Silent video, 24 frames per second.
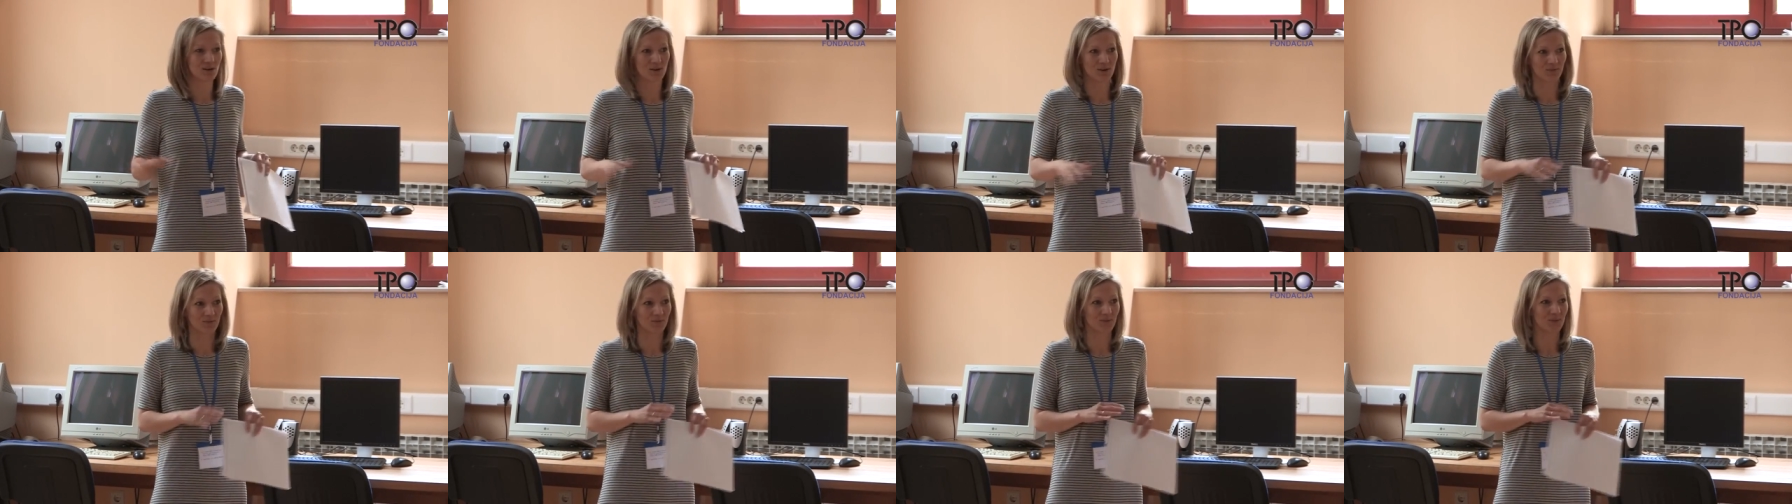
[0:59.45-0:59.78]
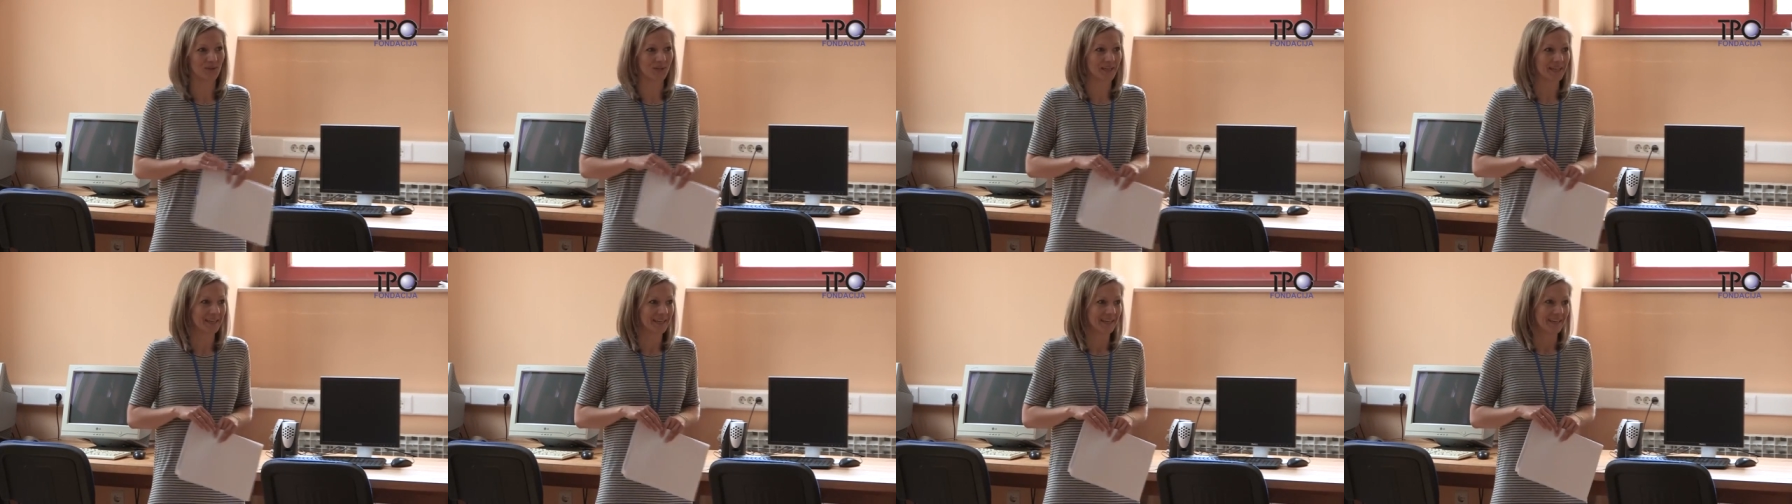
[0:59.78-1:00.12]

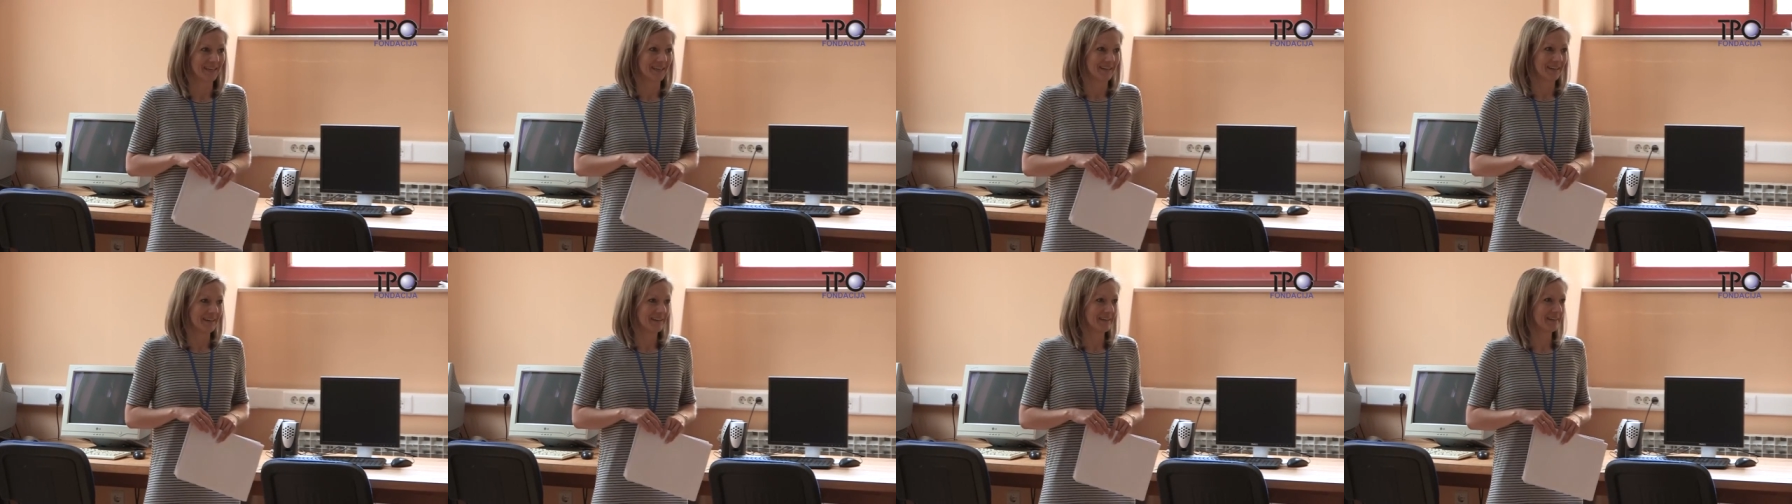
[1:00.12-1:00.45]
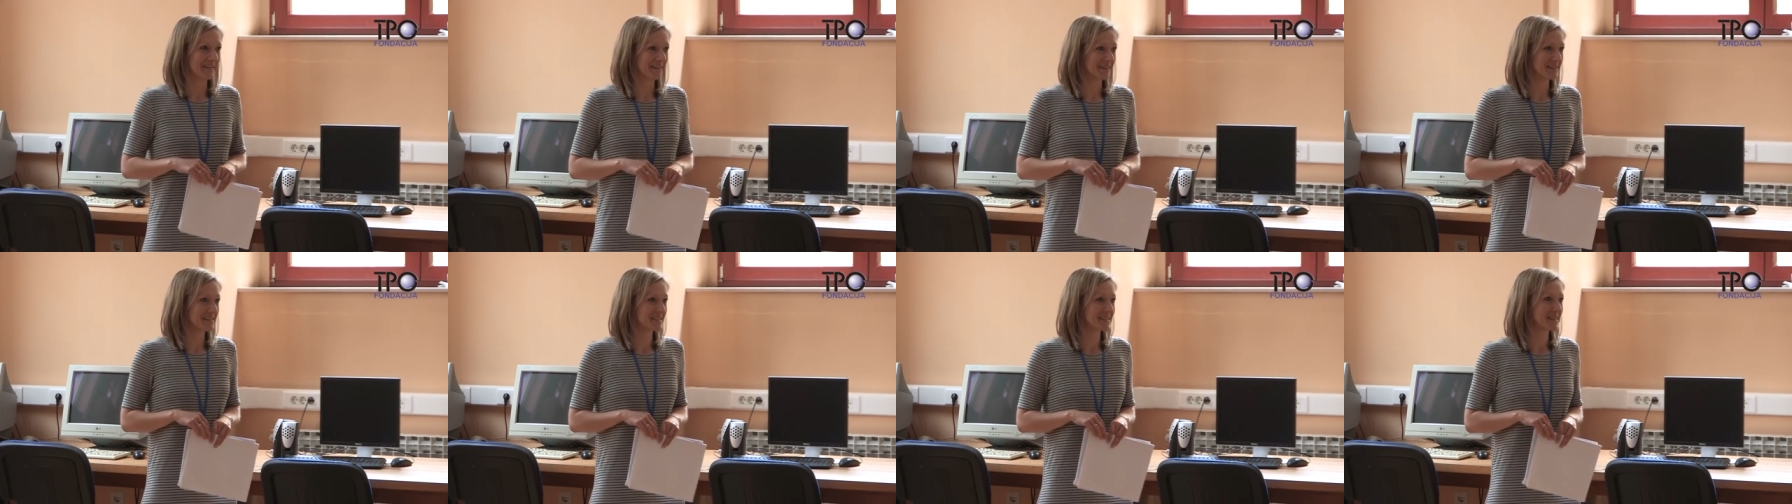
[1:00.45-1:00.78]
of
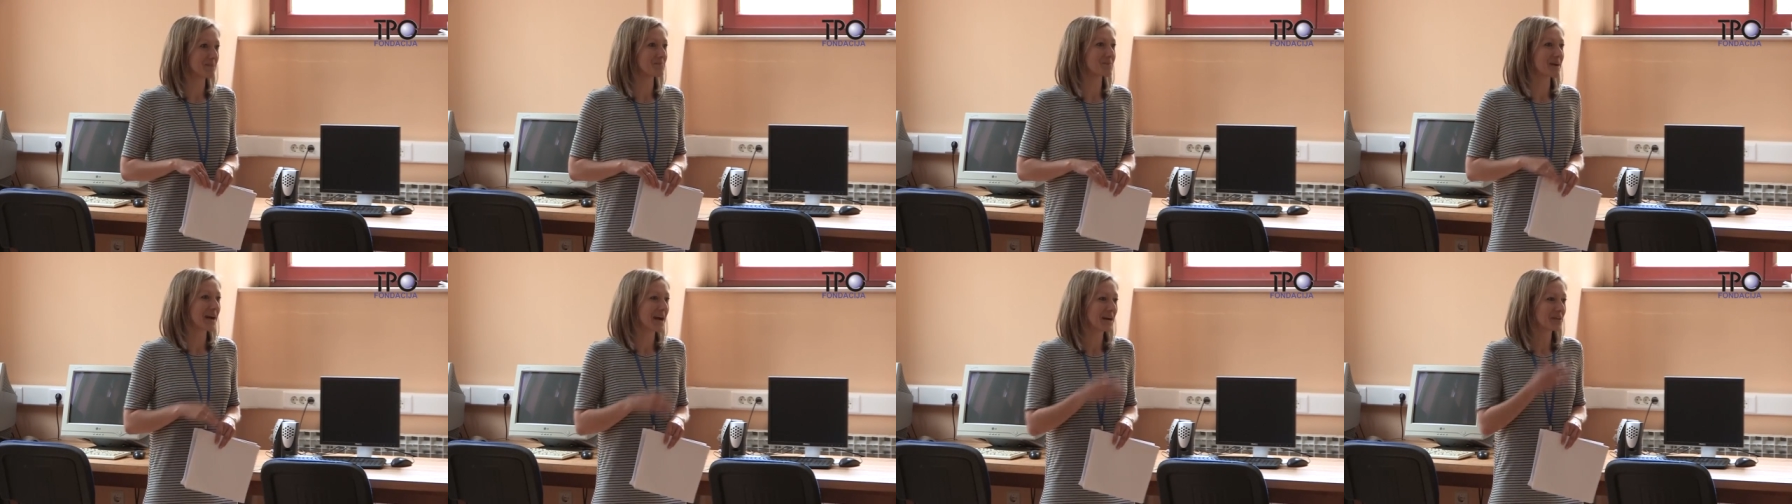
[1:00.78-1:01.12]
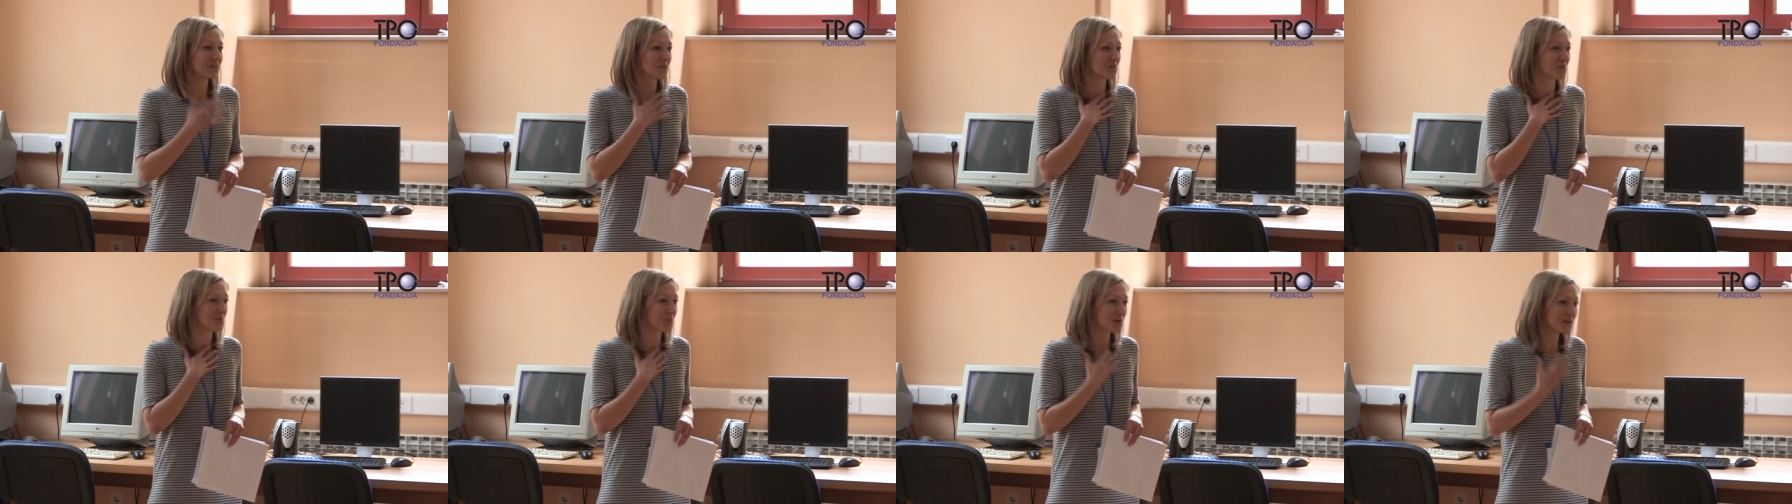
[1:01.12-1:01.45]
some kind